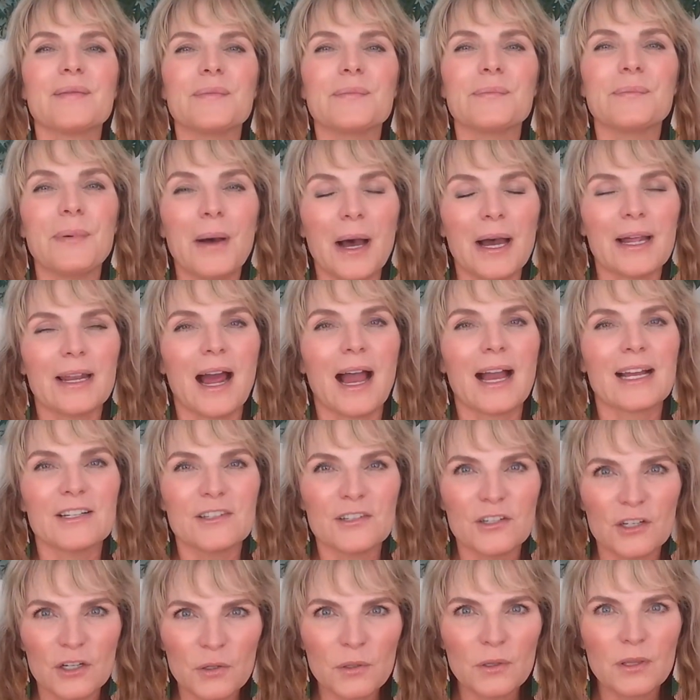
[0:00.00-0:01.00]
But I
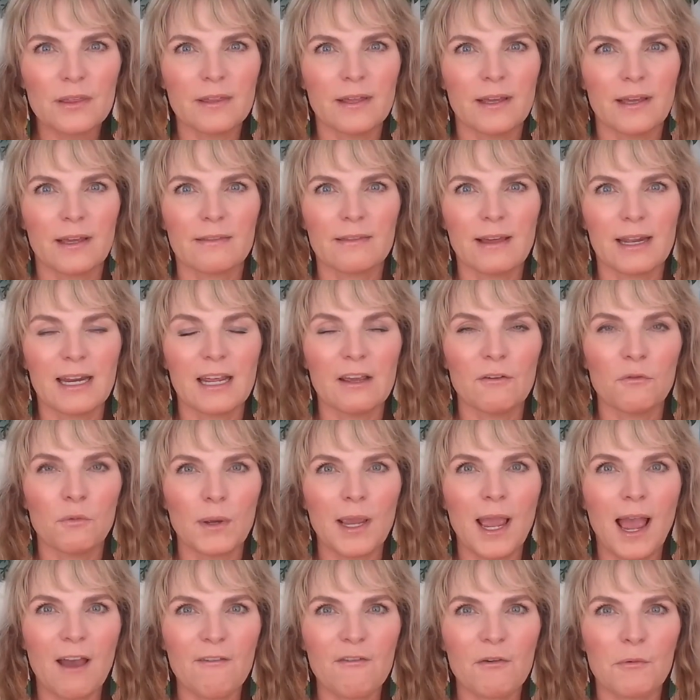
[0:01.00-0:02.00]
do think that if we
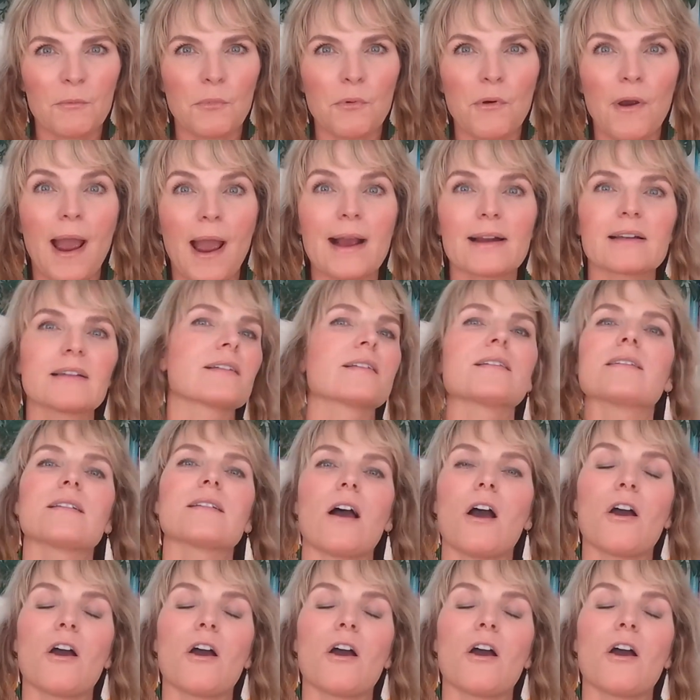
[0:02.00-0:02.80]
haven't practiced